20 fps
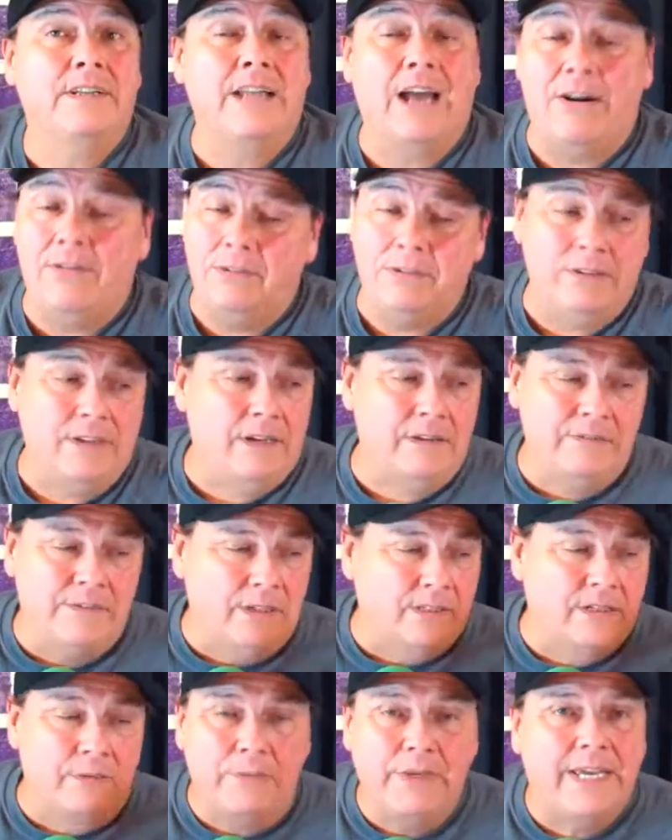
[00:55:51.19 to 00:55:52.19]
Now,
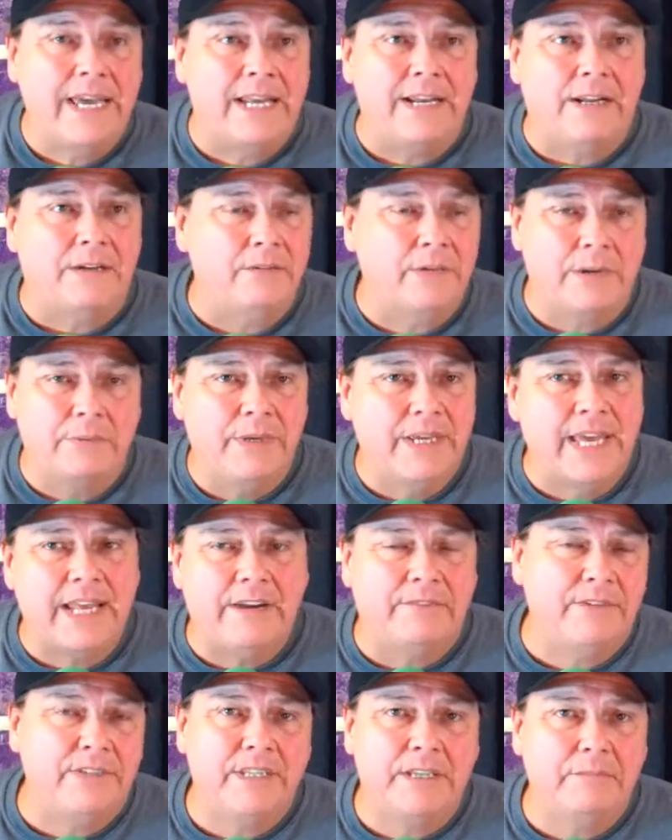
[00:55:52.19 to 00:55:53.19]
look, can we get
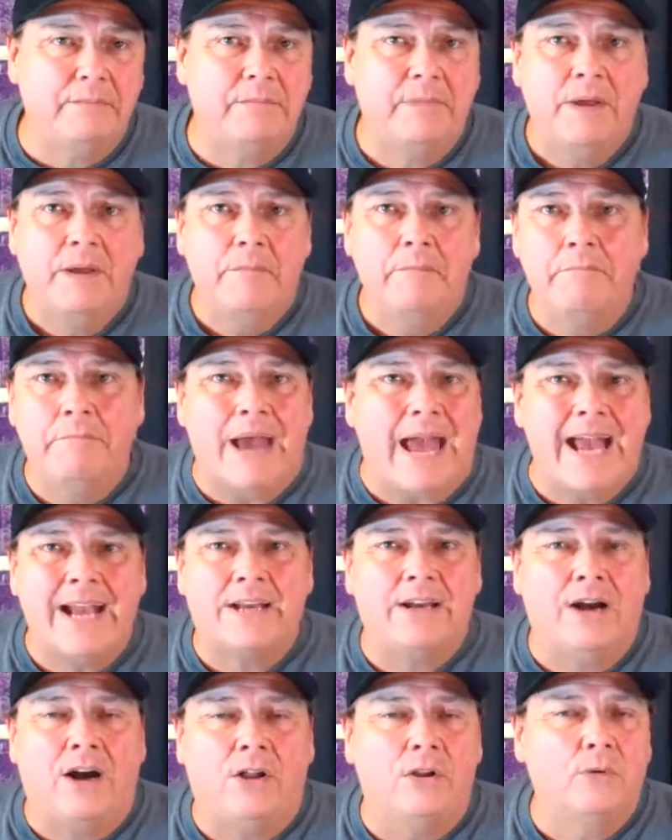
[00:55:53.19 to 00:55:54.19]
everything
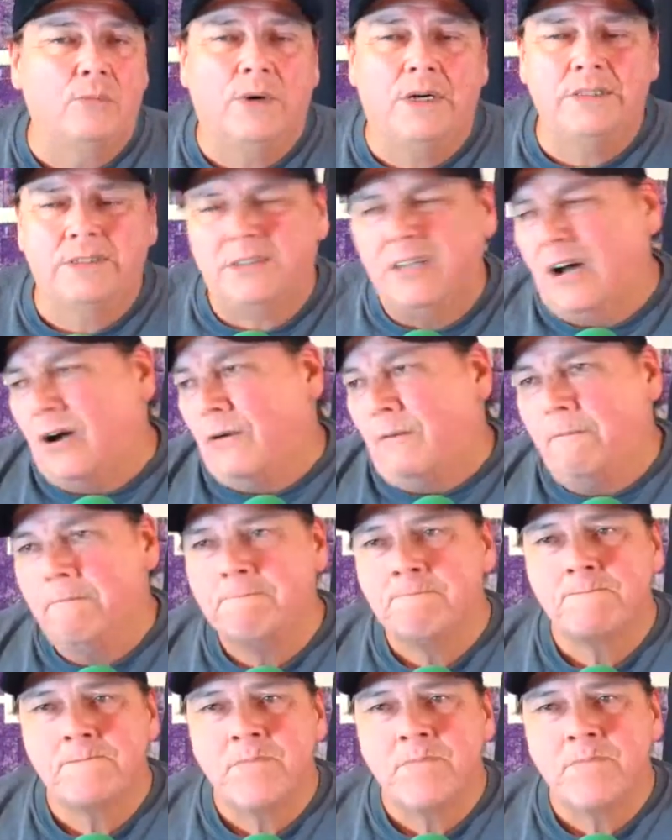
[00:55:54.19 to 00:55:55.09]
back all at once? No.